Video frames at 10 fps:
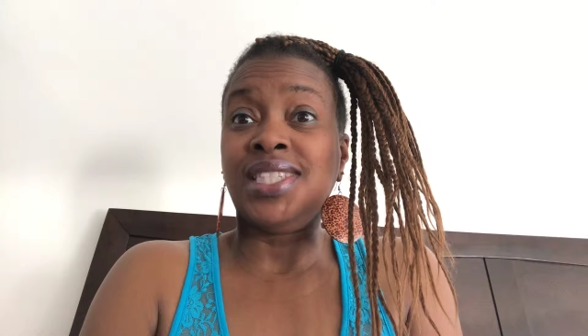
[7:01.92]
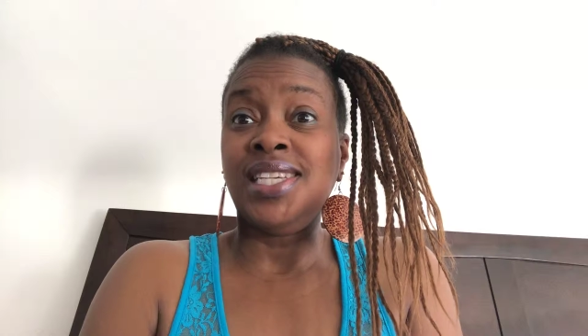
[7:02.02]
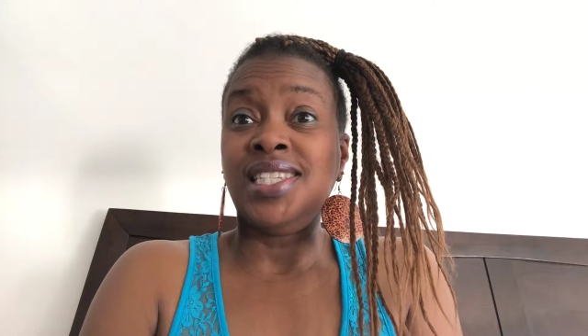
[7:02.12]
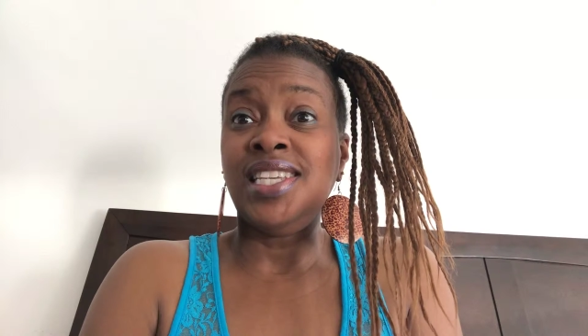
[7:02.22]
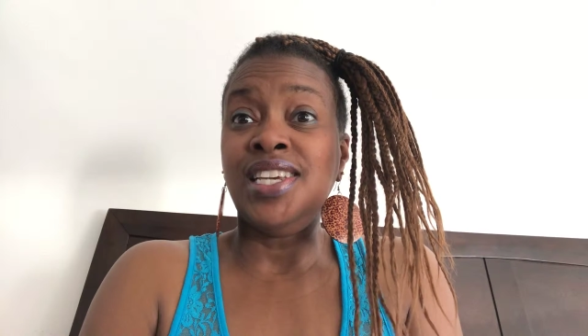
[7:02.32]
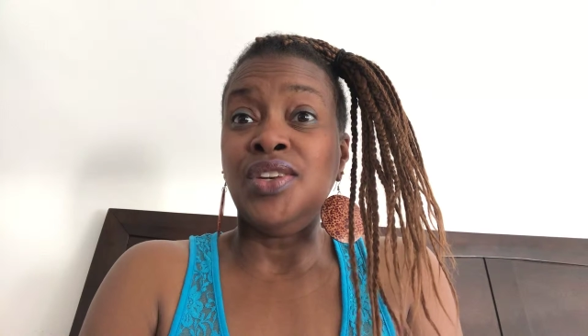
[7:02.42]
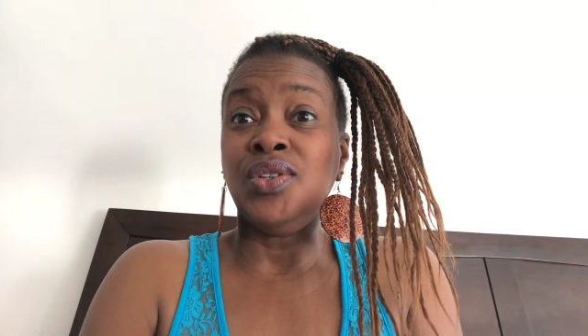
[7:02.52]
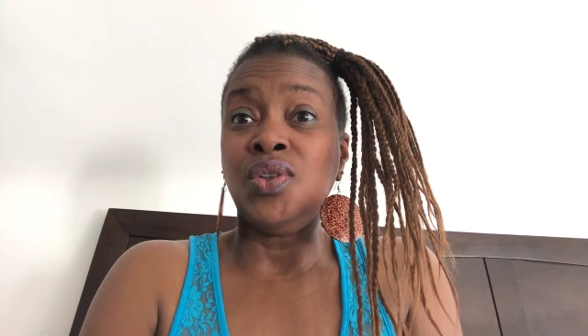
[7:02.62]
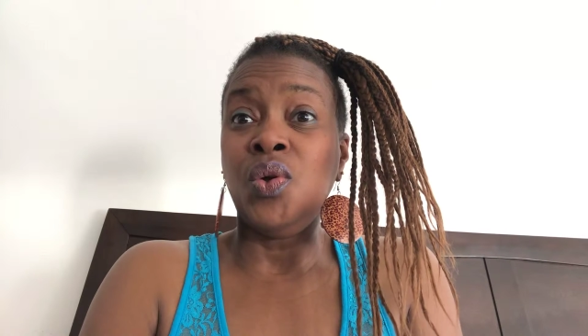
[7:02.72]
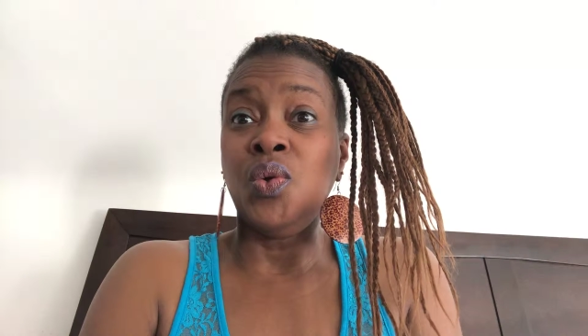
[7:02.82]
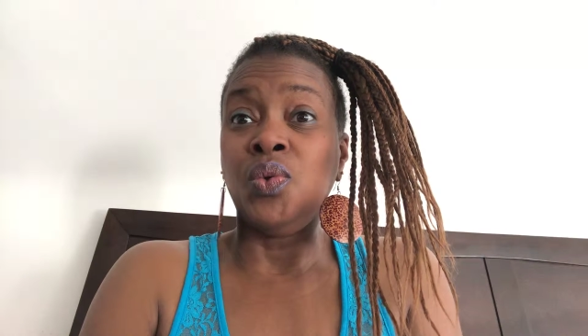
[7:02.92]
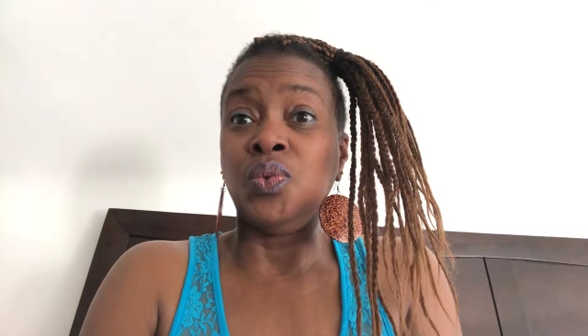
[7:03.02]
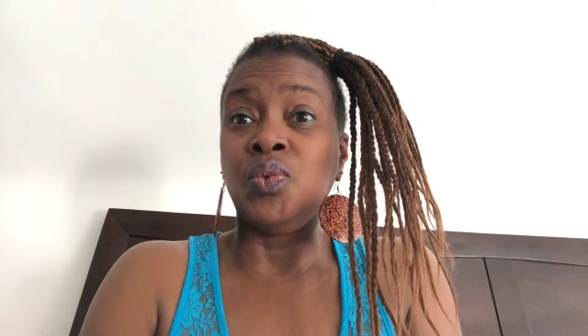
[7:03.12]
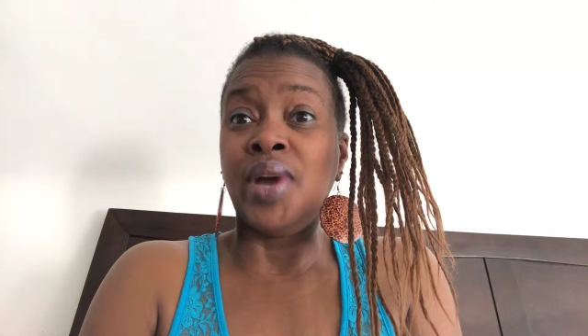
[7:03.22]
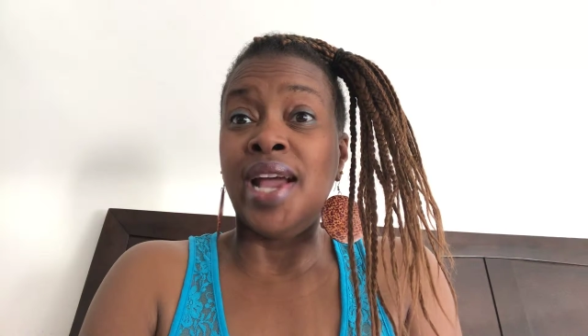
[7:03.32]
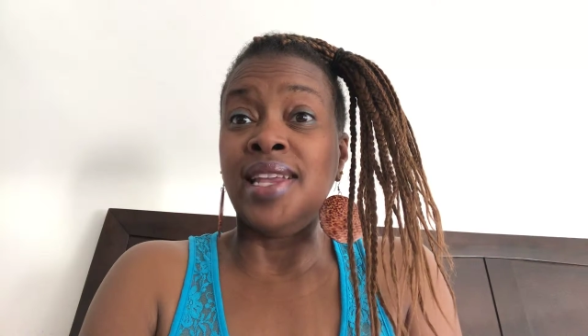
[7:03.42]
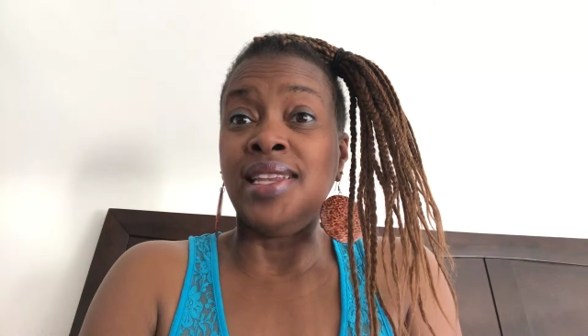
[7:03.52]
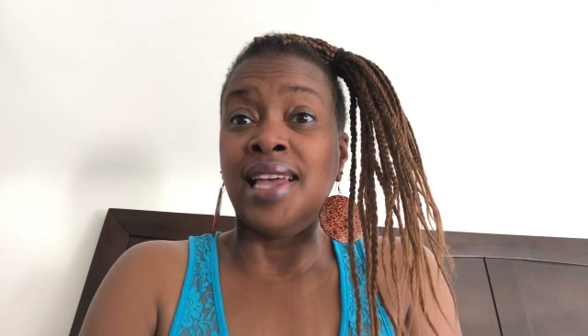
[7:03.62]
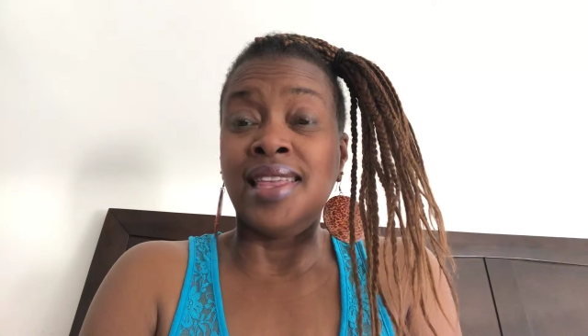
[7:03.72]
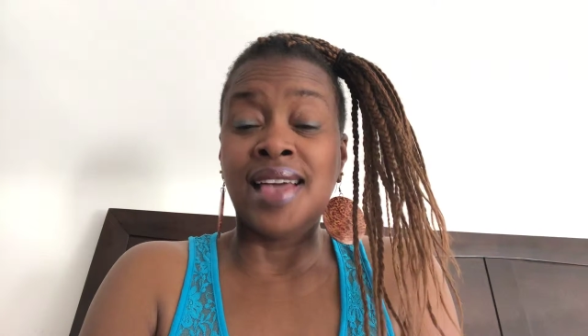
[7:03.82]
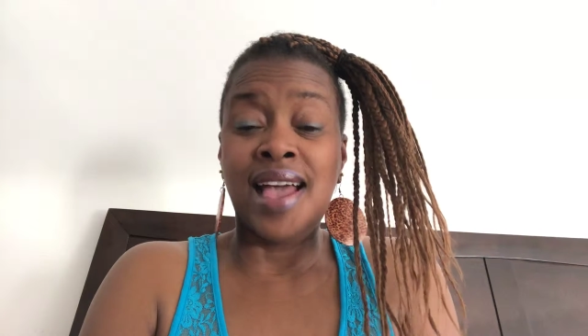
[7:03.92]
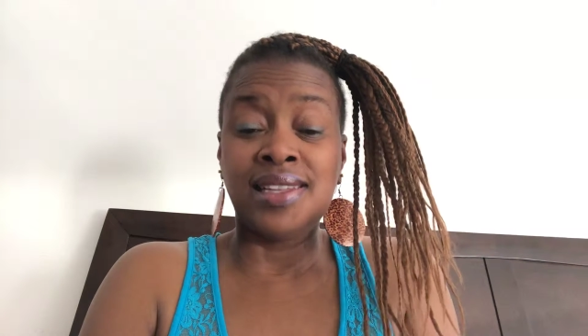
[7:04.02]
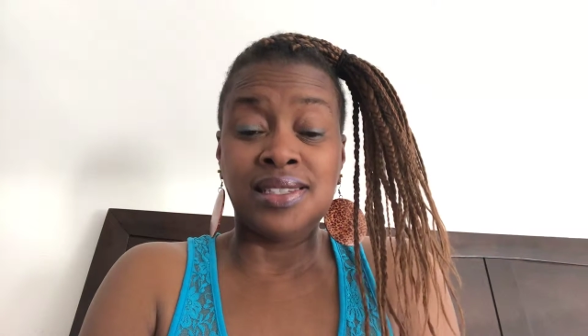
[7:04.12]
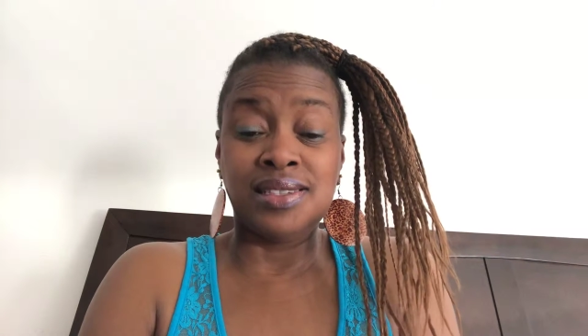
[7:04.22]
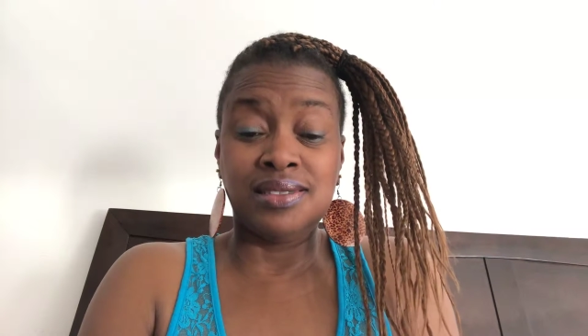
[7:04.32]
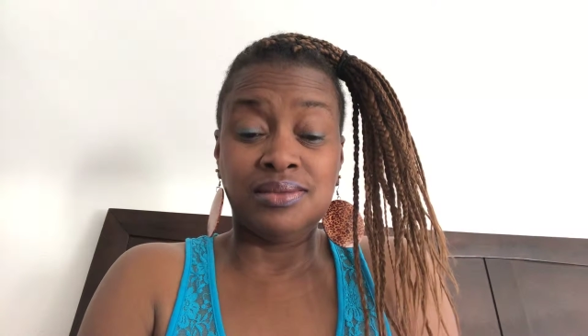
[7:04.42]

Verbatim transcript: 16 years old writing like that.